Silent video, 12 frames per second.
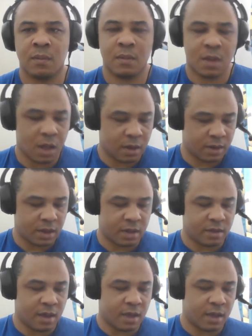Oh, not
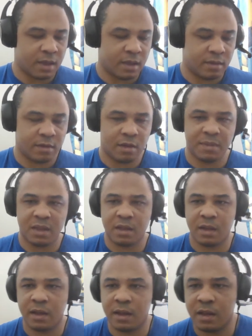yeah. You told me
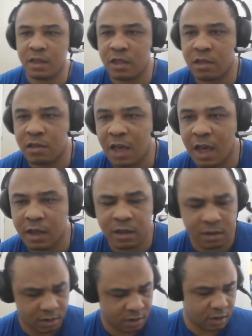
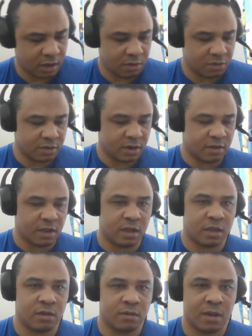Jackie was gonna take
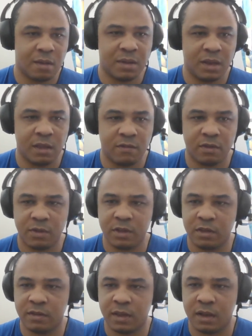you. I believe is what
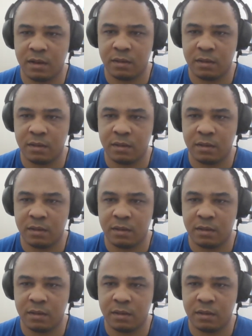you said.